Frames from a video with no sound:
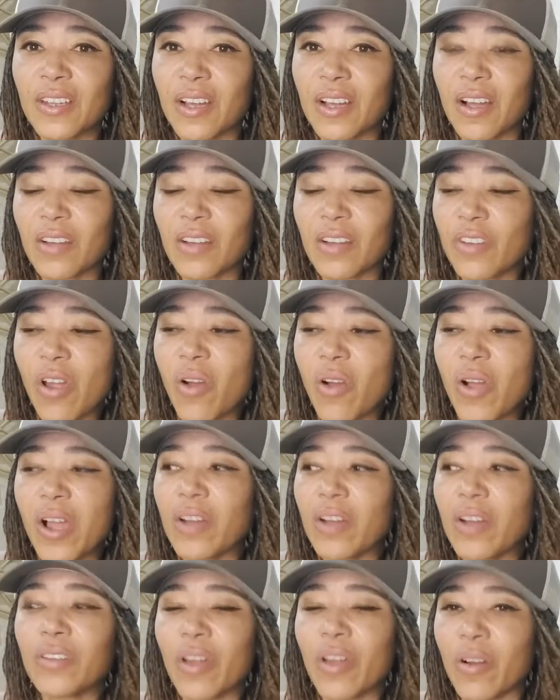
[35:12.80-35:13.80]
Uh, no,
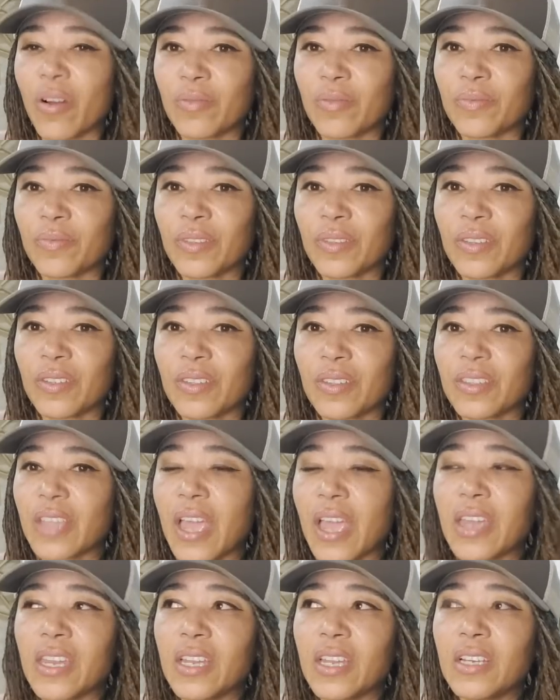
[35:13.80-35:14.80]
hell no.
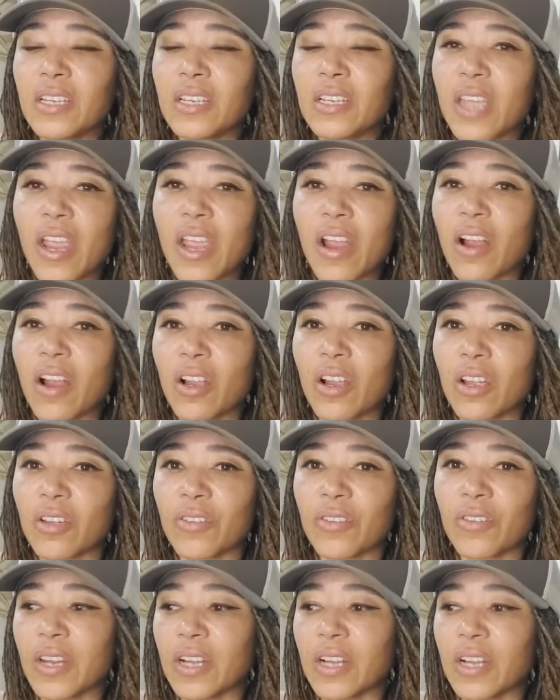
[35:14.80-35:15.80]
They didn't care.
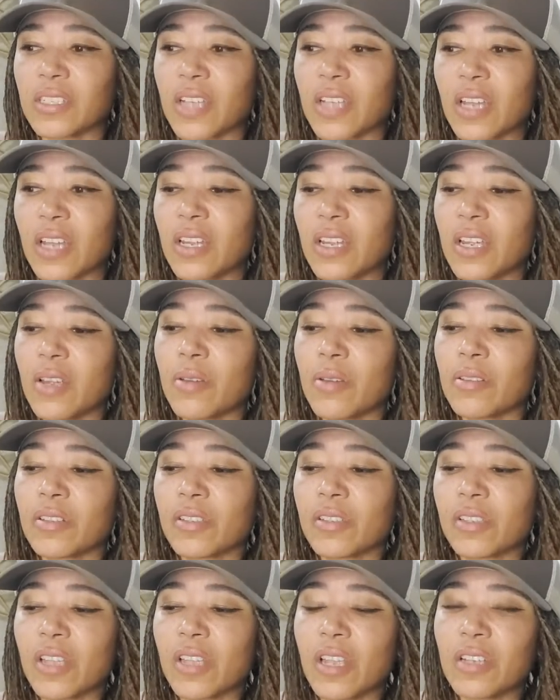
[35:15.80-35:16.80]
And I said,
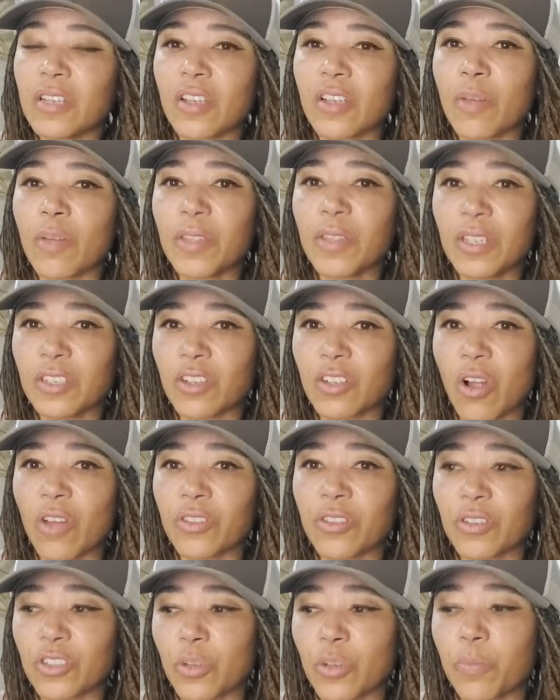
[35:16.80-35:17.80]
these, some of these
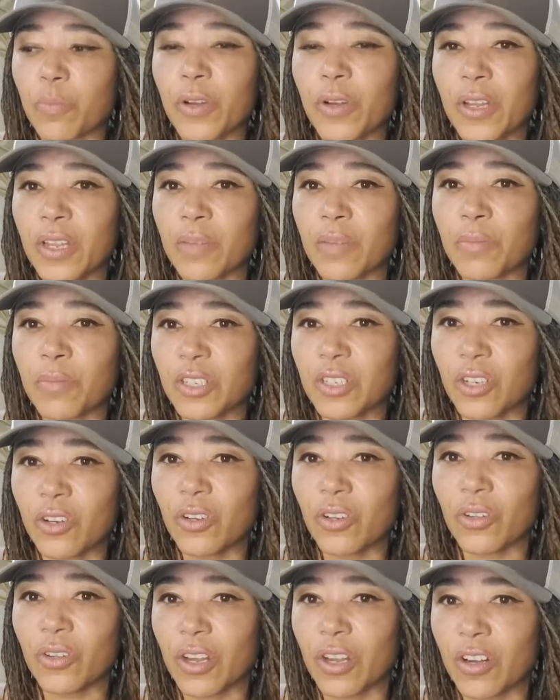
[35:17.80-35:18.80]
authors are putting in
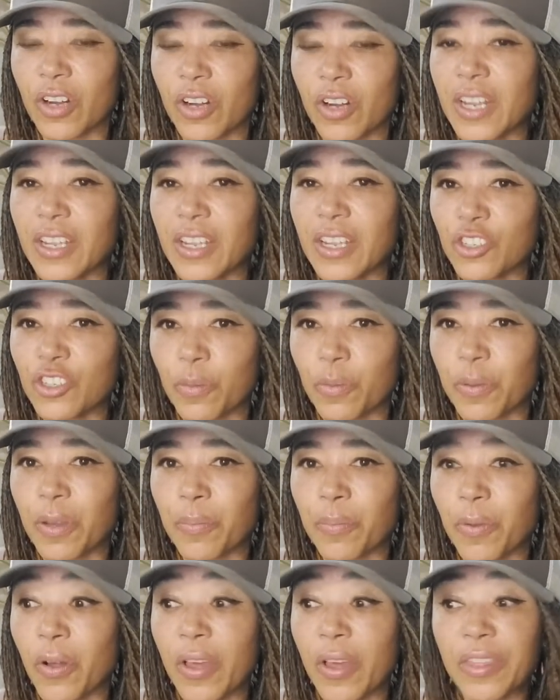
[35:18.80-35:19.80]
material that are going to injure
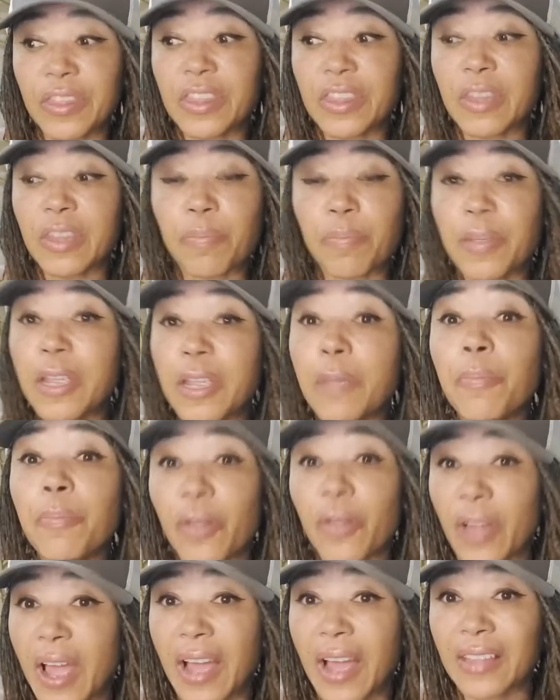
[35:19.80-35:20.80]
people, and the
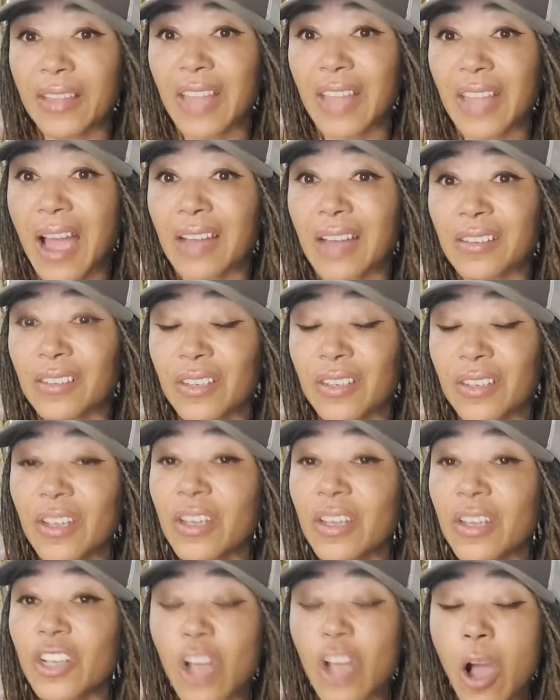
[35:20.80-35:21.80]
people at that
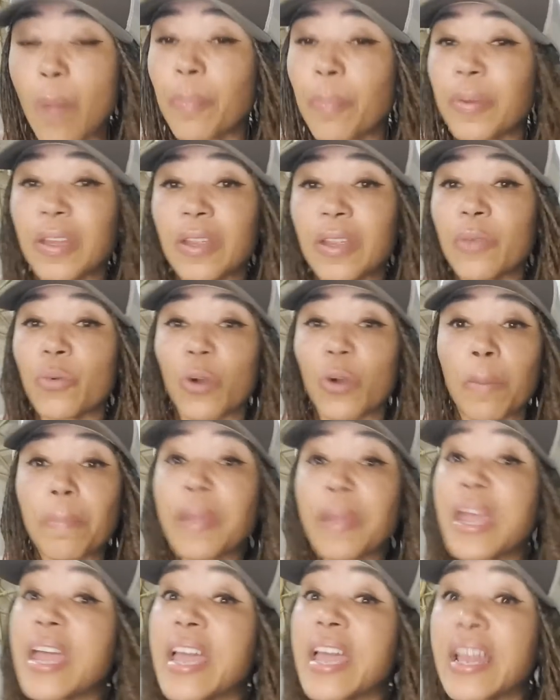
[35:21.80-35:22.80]
company were
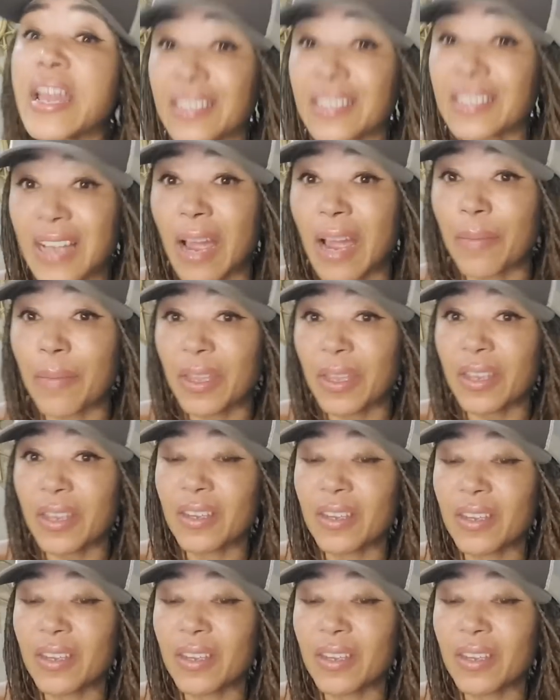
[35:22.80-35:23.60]
pissed at me.